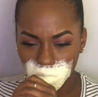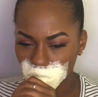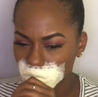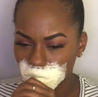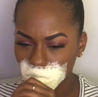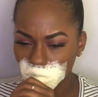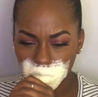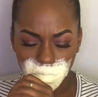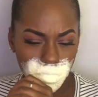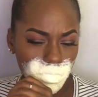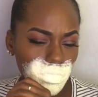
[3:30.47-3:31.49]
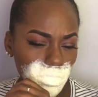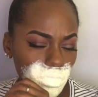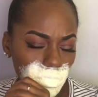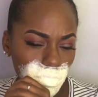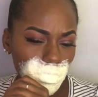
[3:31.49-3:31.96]
to just speed up the
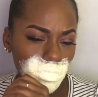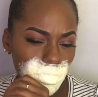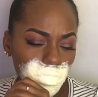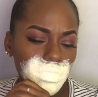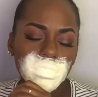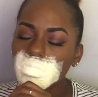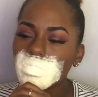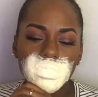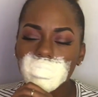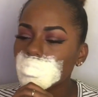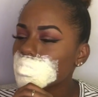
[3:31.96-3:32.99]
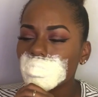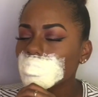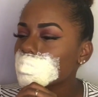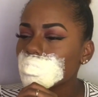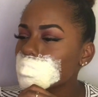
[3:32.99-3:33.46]
process. And when it gets dried,
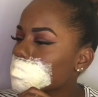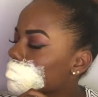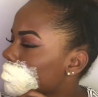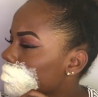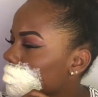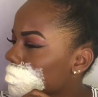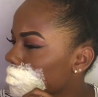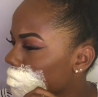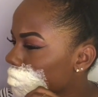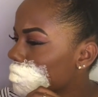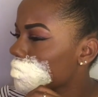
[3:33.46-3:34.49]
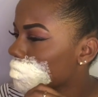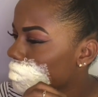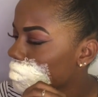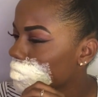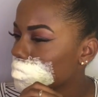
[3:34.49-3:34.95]
it has a yellow look, as you
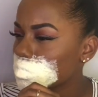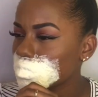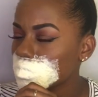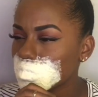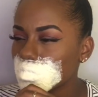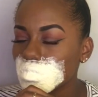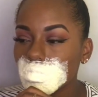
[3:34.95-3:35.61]
guys can see.